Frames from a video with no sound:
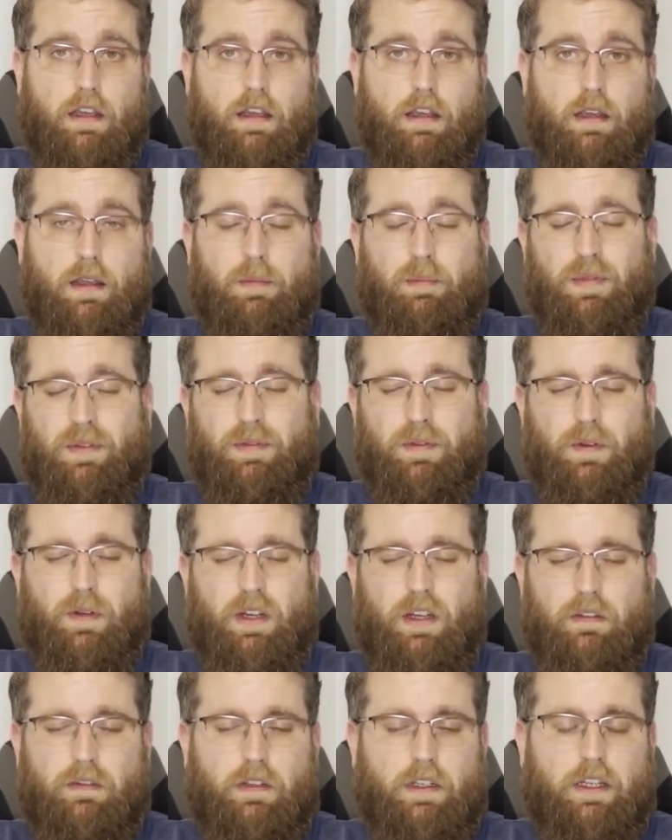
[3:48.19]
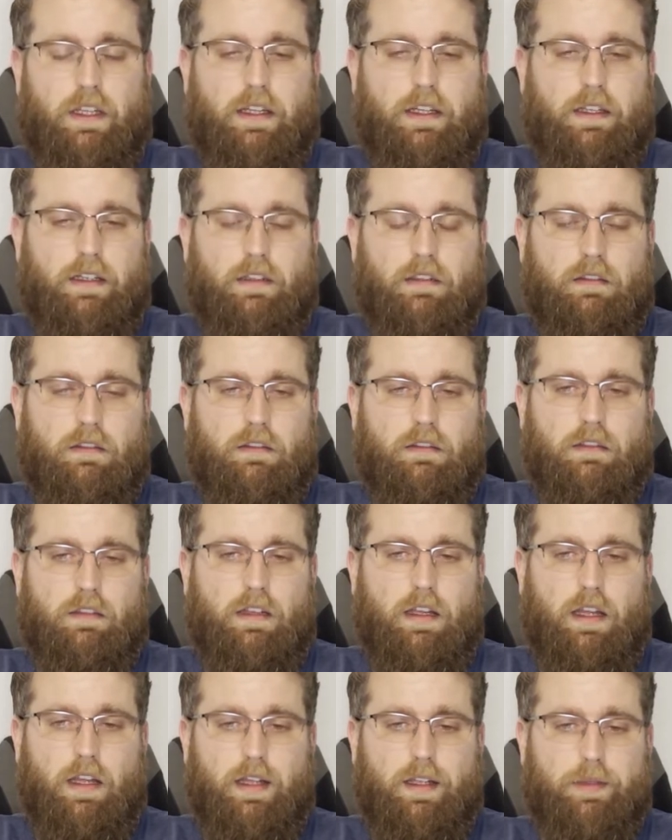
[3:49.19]
And before I forget,
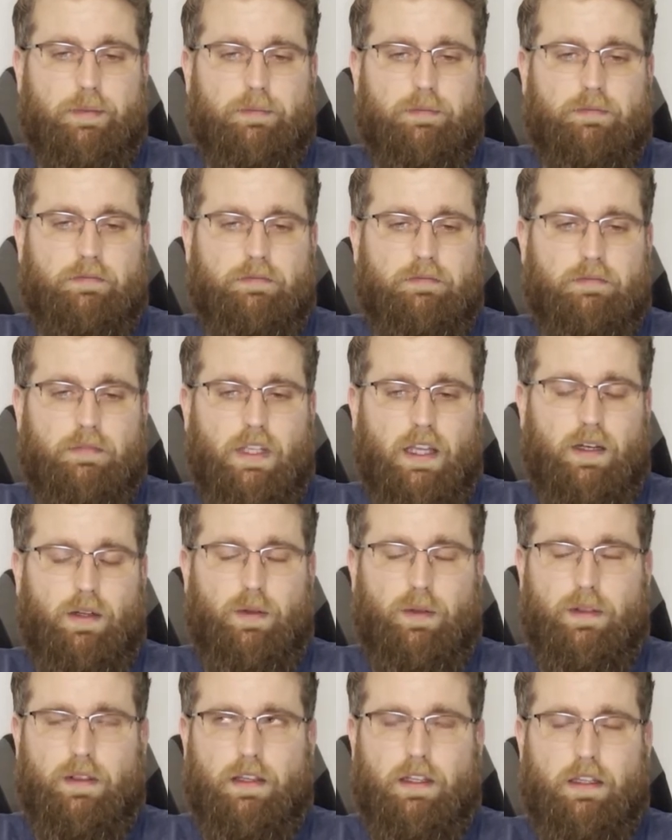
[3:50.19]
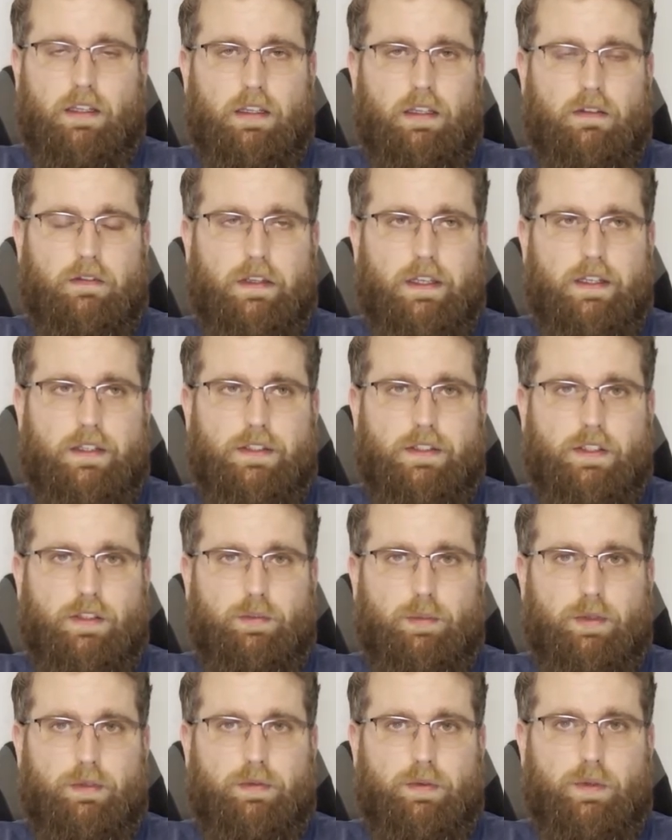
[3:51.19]
I don't think I've asked this
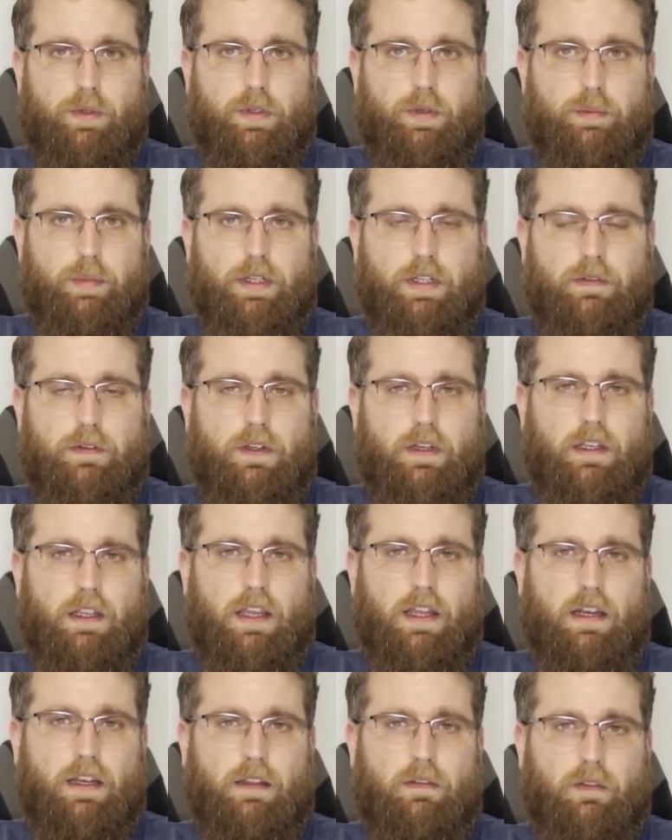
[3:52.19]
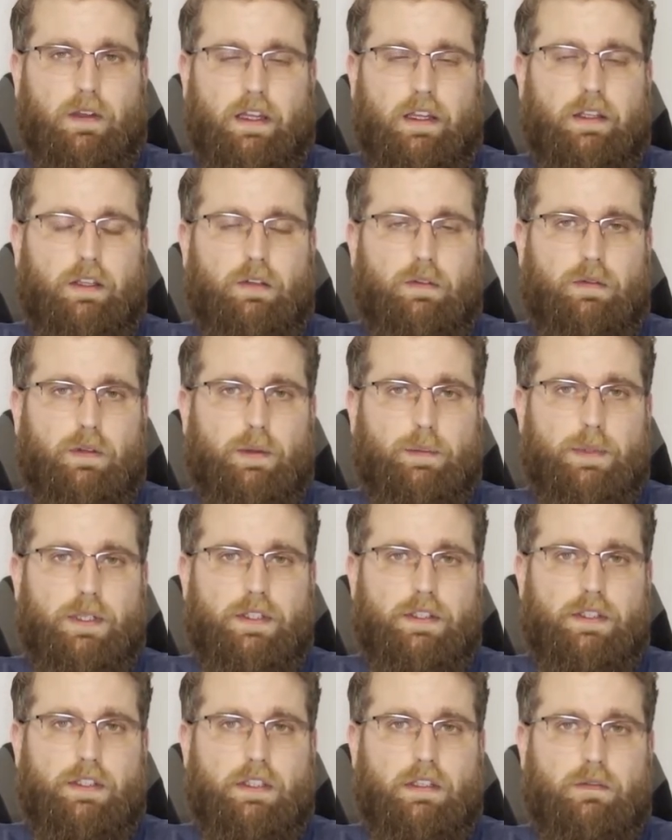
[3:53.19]
before, but if you're getting value from
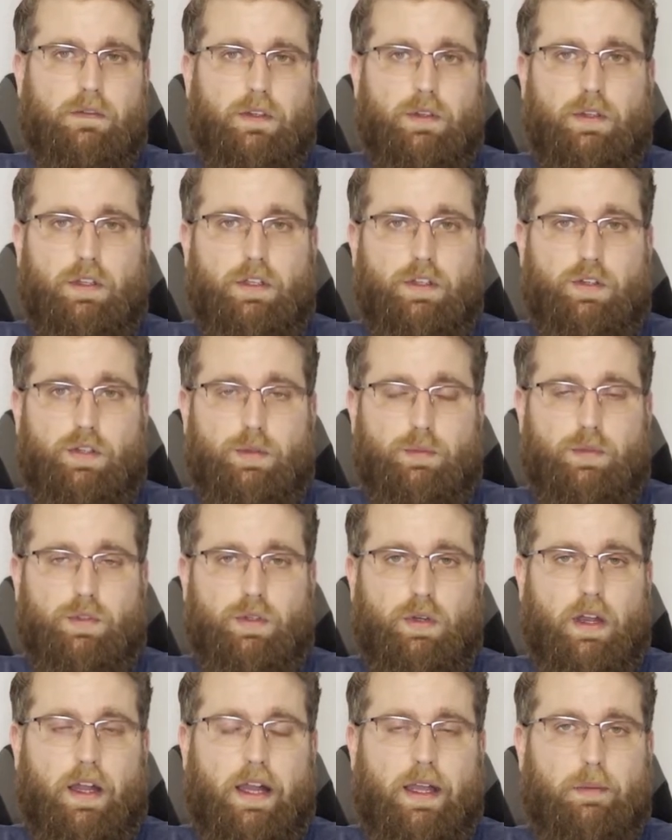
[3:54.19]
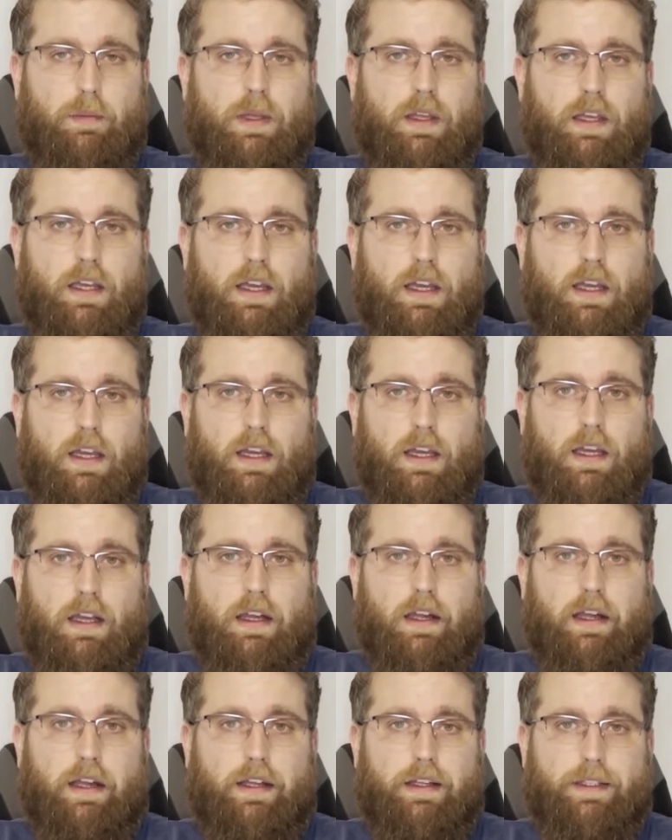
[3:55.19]
this, if you could subscribe.
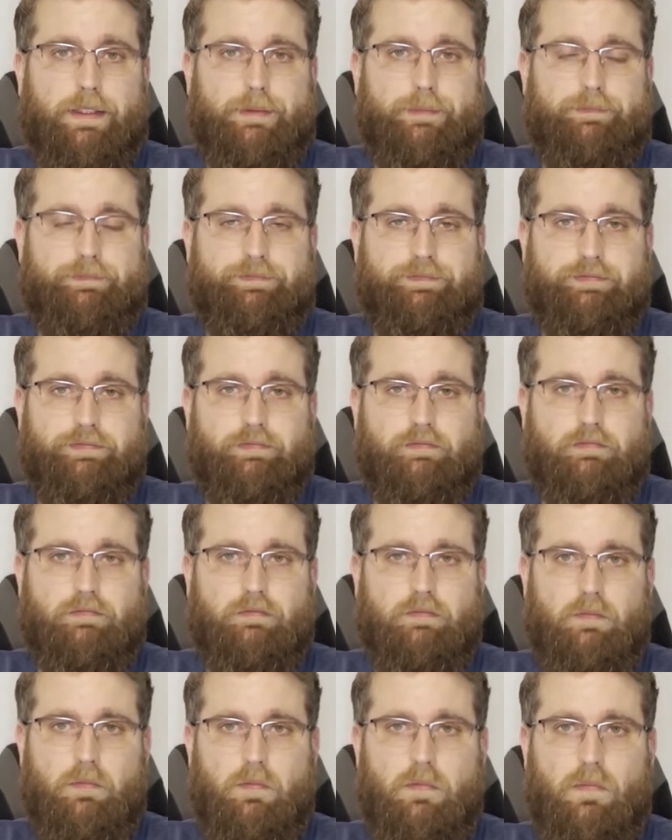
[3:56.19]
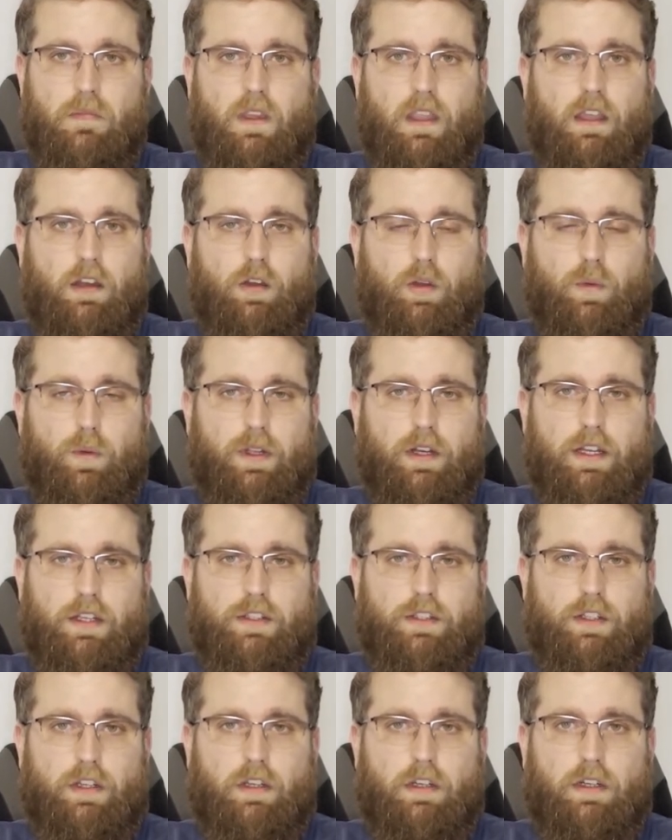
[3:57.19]
I know when I
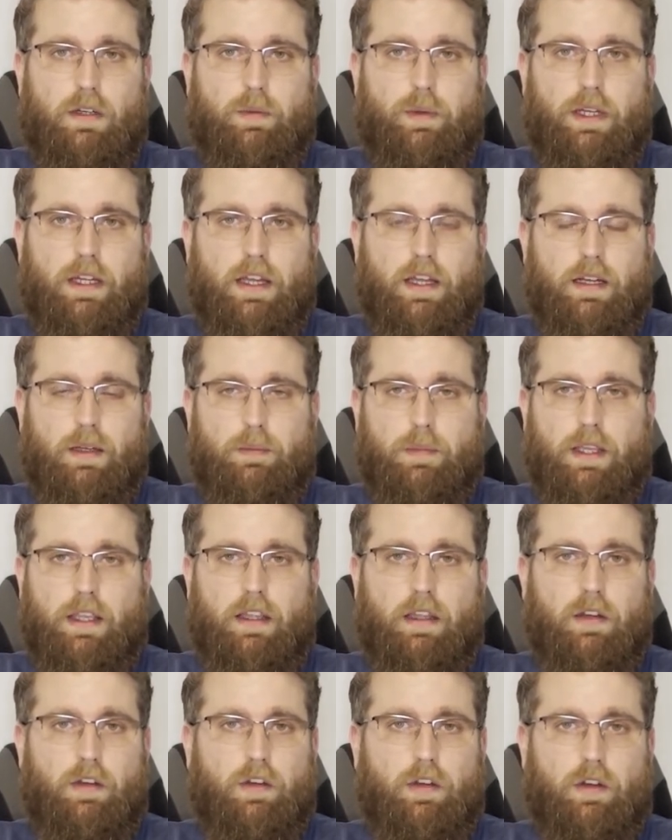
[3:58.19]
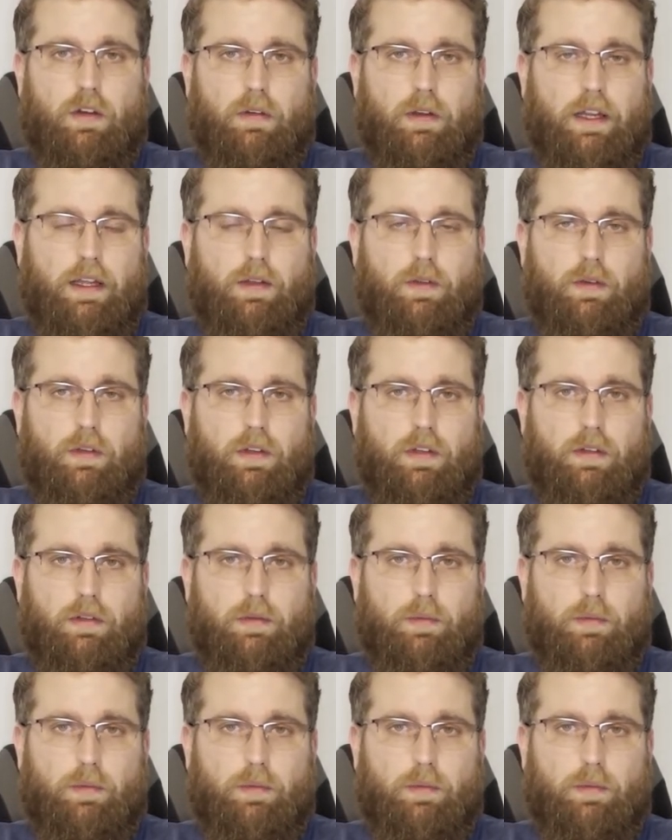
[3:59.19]
started, we kind of meandered around,